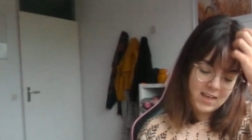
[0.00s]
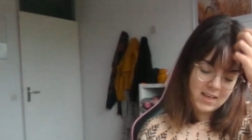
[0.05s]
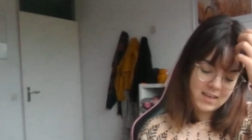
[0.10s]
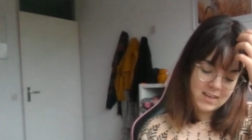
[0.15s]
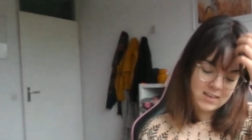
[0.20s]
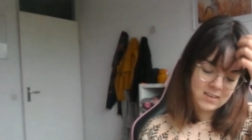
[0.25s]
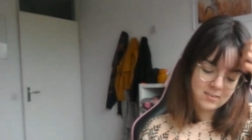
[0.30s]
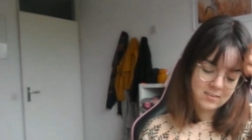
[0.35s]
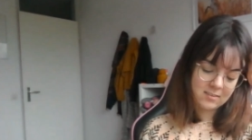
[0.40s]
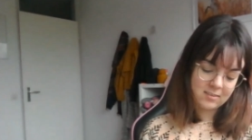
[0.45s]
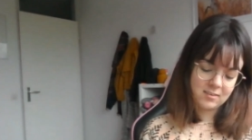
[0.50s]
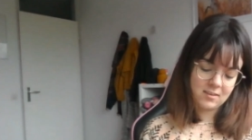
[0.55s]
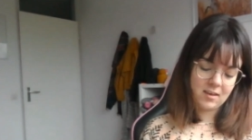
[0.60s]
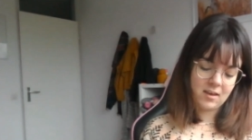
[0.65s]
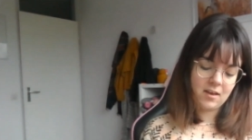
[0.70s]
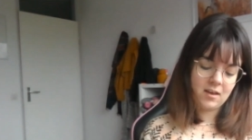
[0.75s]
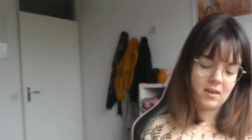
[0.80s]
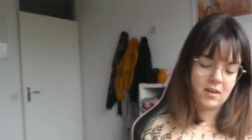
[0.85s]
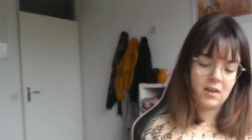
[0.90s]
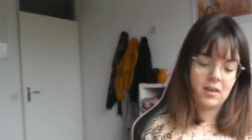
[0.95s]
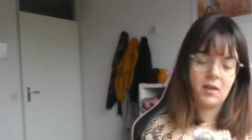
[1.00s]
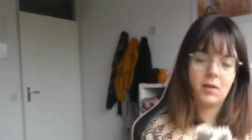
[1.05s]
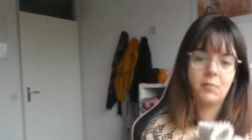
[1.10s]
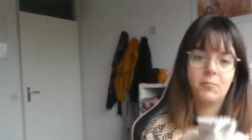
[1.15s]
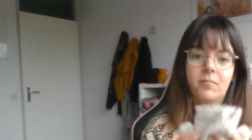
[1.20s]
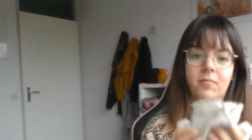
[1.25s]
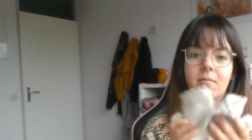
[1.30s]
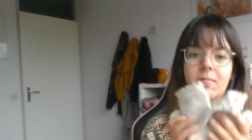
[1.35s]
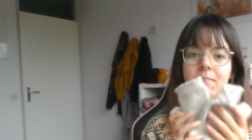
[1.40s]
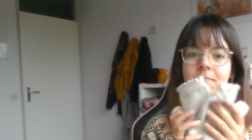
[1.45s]
is
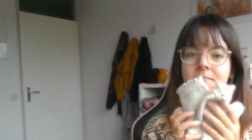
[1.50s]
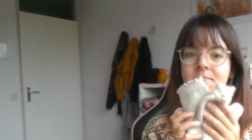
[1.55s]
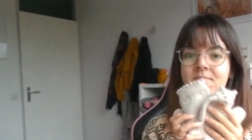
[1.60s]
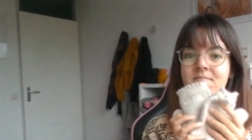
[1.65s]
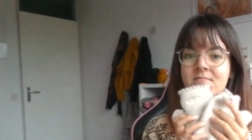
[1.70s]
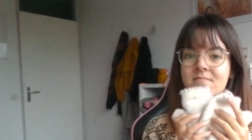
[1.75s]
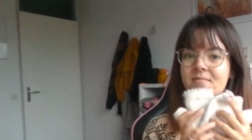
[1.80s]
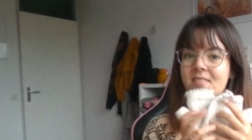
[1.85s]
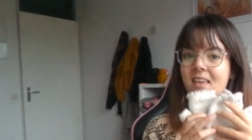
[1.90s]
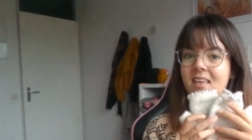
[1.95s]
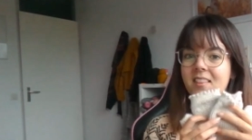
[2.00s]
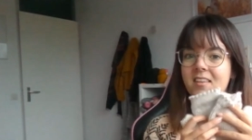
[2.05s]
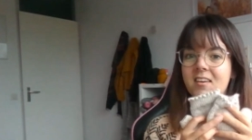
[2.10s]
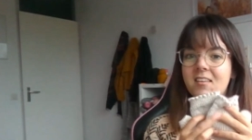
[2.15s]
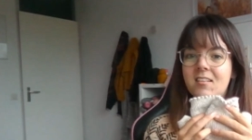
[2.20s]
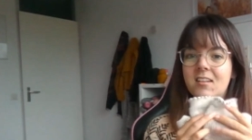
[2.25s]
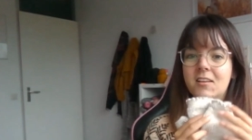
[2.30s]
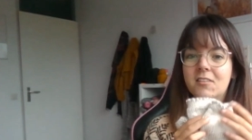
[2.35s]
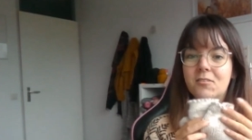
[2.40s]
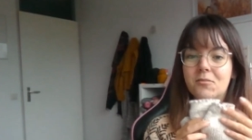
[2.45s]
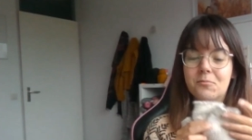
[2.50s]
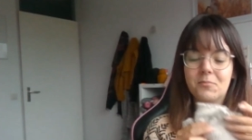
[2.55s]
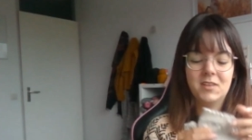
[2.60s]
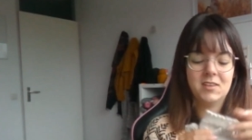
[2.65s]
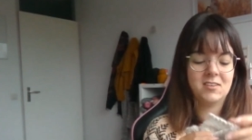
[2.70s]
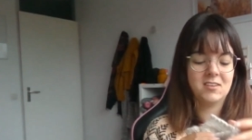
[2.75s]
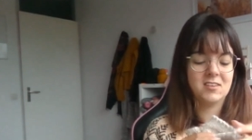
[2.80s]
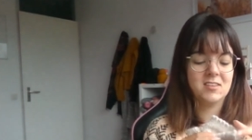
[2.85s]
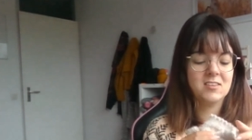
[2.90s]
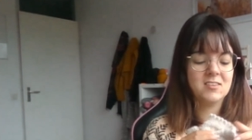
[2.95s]
these little
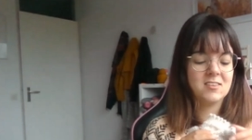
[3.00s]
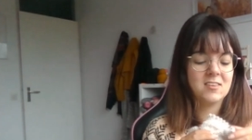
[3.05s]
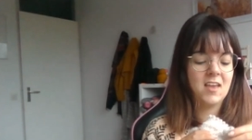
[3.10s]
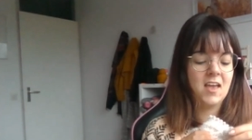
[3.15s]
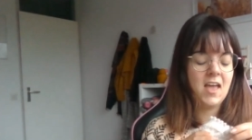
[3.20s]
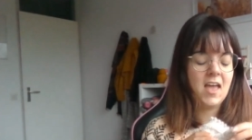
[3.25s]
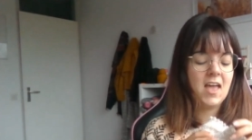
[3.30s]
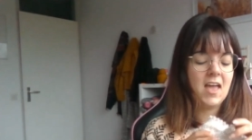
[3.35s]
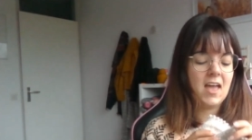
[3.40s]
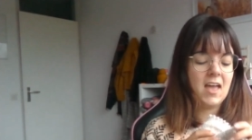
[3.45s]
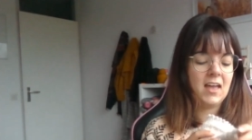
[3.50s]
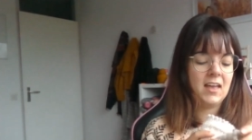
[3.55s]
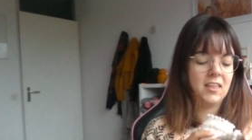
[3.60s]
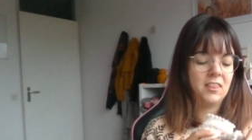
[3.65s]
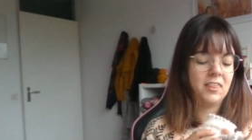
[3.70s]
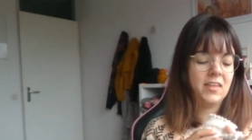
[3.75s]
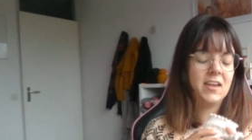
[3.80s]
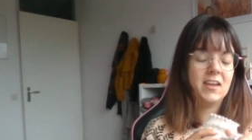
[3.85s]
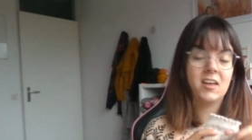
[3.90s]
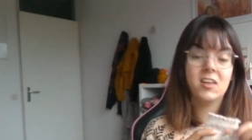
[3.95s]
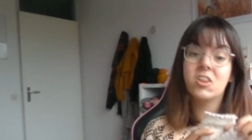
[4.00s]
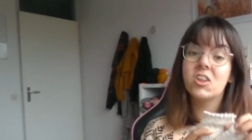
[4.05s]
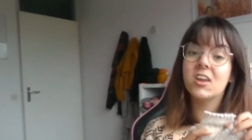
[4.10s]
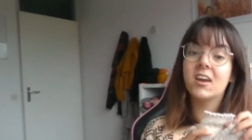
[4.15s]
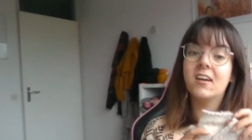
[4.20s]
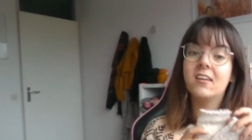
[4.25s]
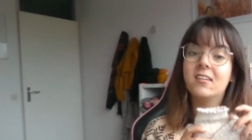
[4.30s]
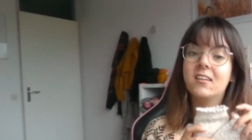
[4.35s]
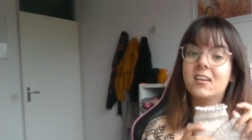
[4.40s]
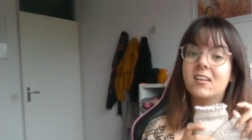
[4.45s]
mittens. I think I
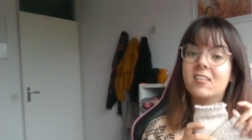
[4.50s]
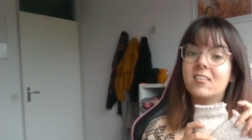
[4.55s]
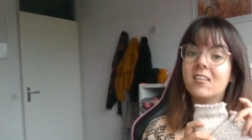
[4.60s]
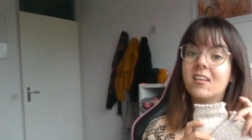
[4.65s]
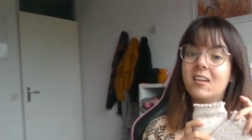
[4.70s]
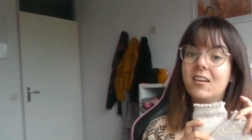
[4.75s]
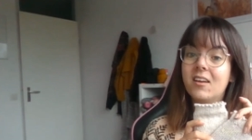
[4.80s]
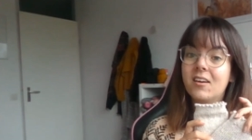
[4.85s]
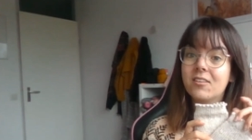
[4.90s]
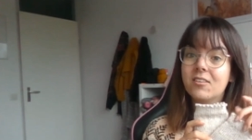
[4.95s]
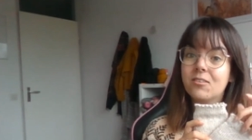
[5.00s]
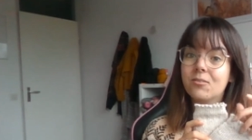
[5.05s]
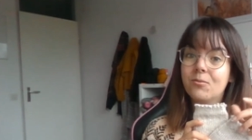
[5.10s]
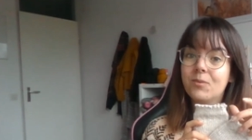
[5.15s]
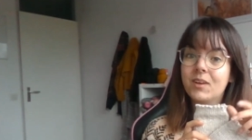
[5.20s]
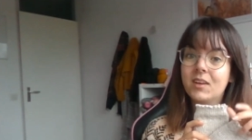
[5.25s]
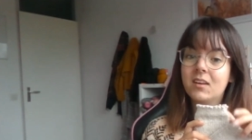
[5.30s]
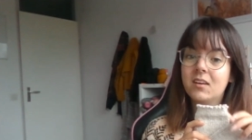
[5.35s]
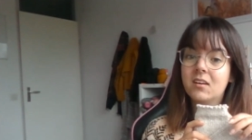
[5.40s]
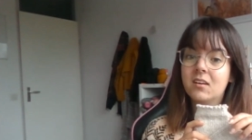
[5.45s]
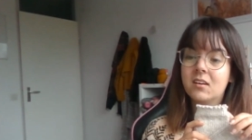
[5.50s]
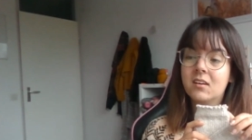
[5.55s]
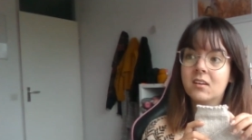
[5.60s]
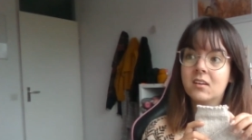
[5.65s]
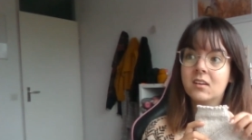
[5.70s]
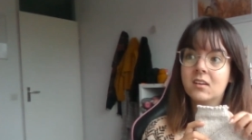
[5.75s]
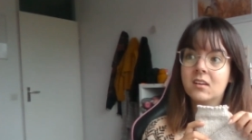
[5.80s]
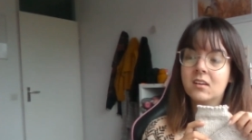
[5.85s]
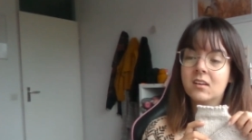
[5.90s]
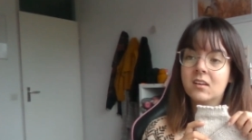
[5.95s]
shared this last week,
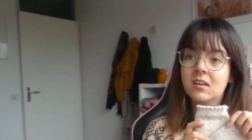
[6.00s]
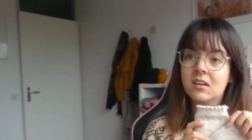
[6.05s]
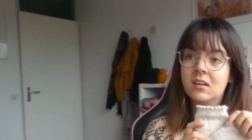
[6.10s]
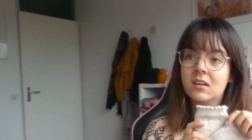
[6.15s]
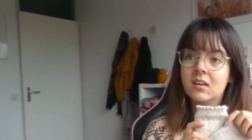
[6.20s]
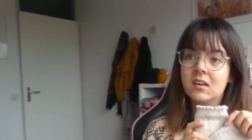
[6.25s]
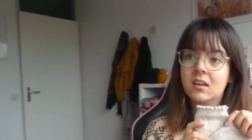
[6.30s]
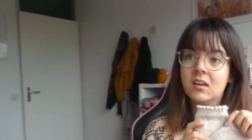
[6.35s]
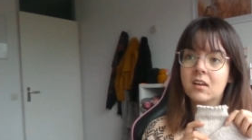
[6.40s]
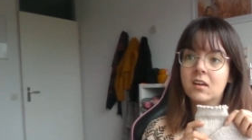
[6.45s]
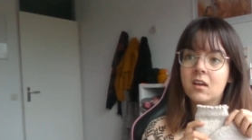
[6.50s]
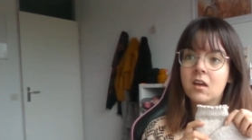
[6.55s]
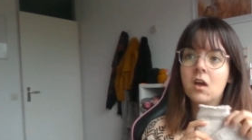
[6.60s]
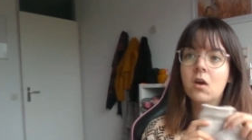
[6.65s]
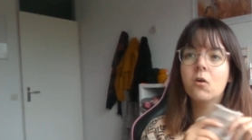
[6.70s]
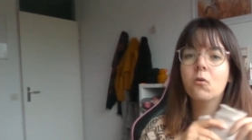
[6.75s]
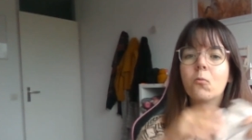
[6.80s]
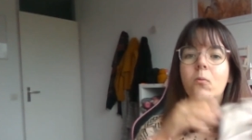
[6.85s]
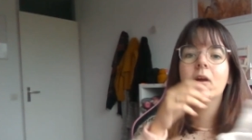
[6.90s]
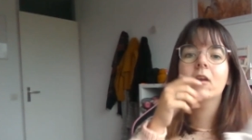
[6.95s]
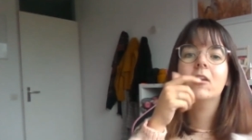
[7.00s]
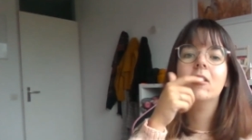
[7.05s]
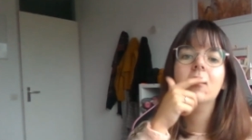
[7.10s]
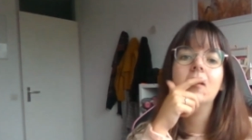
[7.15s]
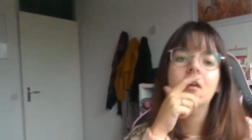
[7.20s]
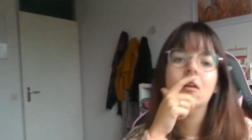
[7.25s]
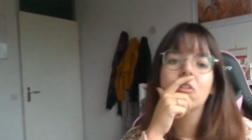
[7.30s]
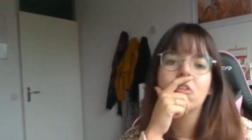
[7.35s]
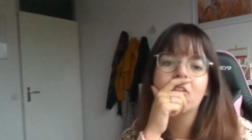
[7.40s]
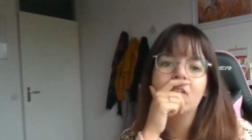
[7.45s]
or were they
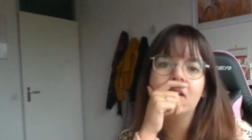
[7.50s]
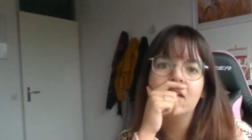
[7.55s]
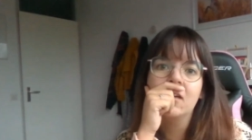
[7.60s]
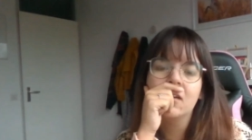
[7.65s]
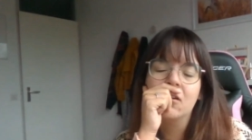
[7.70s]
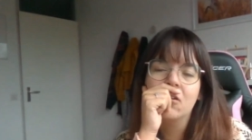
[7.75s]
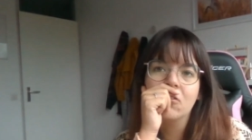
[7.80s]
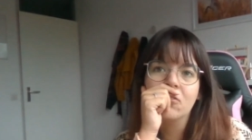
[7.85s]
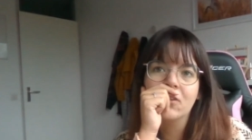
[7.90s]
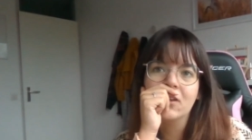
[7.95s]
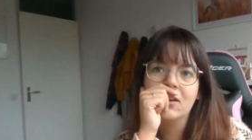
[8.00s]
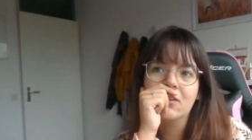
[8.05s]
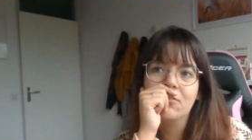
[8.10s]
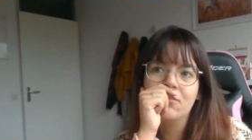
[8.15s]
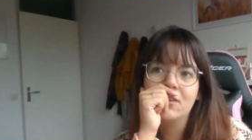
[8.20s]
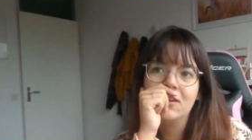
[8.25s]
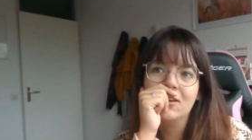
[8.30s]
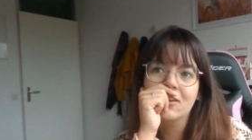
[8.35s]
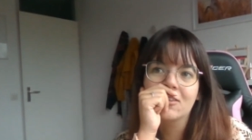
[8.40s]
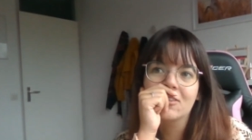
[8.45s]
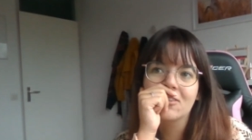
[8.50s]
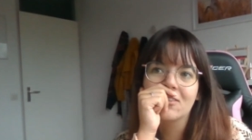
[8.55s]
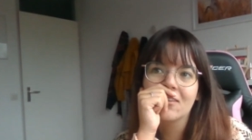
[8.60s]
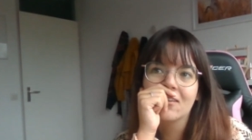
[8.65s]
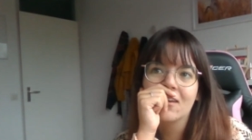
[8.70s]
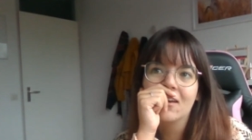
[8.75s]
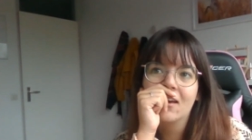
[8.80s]
actually already finished?